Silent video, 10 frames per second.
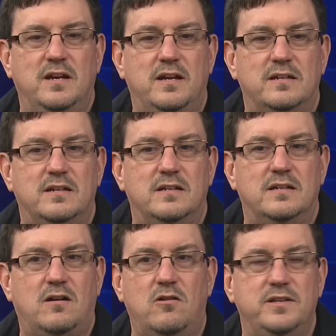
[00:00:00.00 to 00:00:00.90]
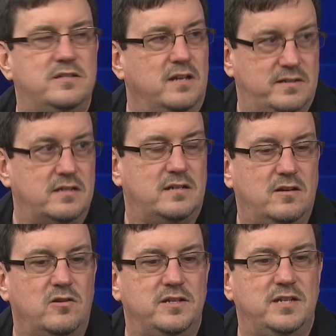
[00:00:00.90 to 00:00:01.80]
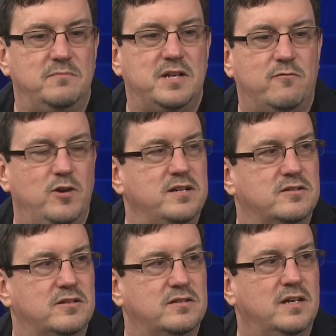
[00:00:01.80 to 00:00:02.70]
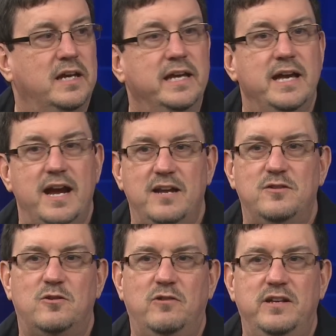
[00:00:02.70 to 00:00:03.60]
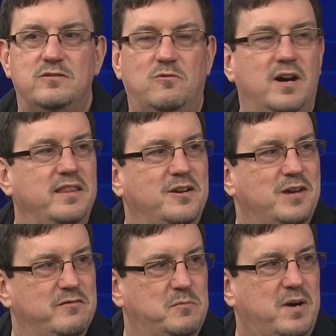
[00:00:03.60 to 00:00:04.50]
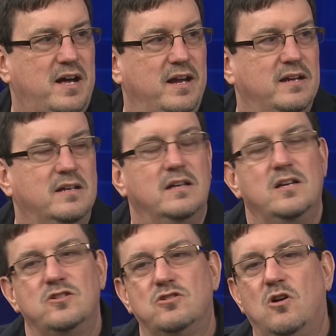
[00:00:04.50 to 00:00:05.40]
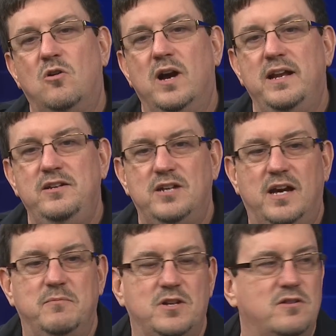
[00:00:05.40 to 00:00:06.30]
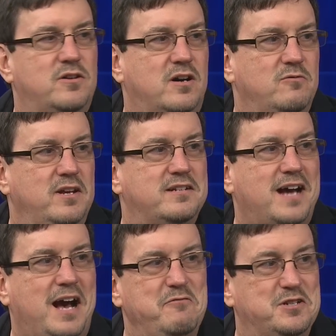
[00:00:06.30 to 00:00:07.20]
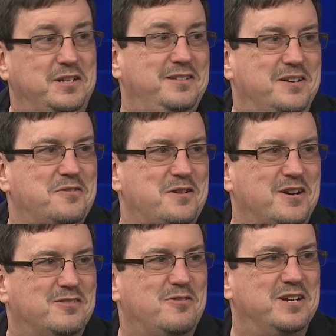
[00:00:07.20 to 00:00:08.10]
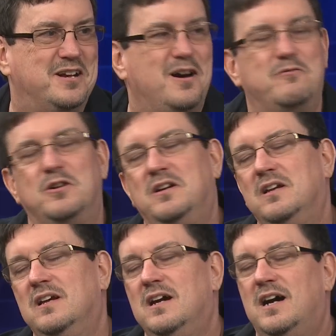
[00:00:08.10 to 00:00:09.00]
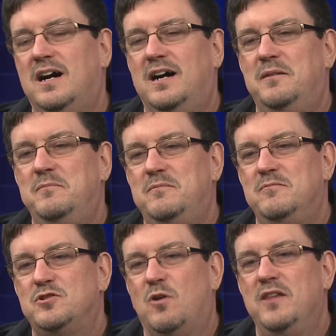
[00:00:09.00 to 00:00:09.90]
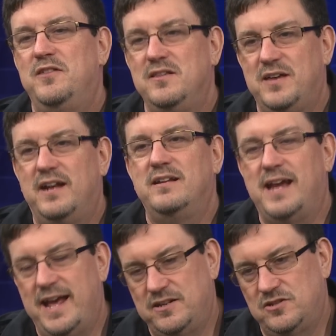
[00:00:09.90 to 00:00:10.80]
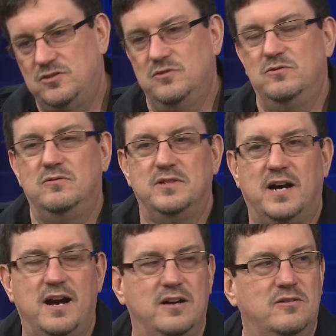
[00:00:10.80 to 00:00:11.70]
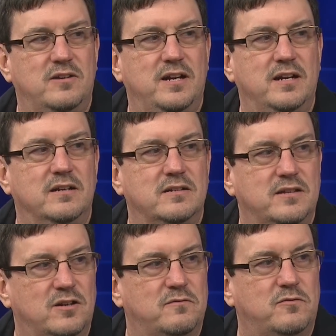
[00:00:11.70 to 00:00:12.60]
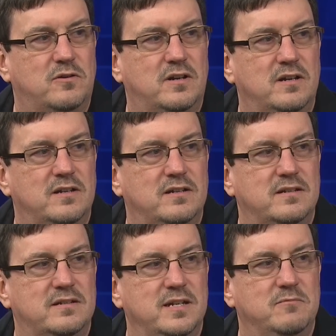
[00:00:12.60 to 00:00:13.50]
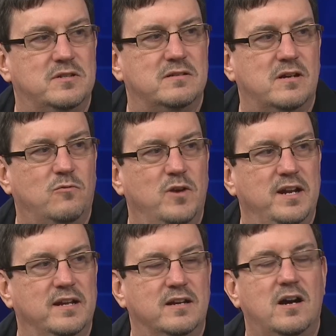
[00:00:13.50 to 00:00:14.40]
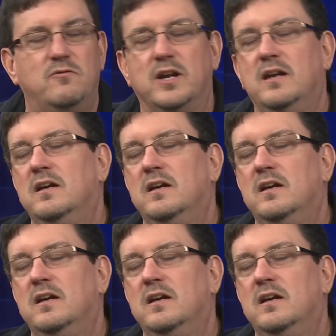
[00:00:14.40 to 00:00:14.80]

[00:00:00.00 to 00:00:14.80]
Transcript: at all these, as I said, all these teams have weaknesses, and they're a reason why they don't have a bye. So anytime an underdog wins, obviously the underdog's going to cover. Um, so I think that adds to the higher rating there for uh, teams winning and covering.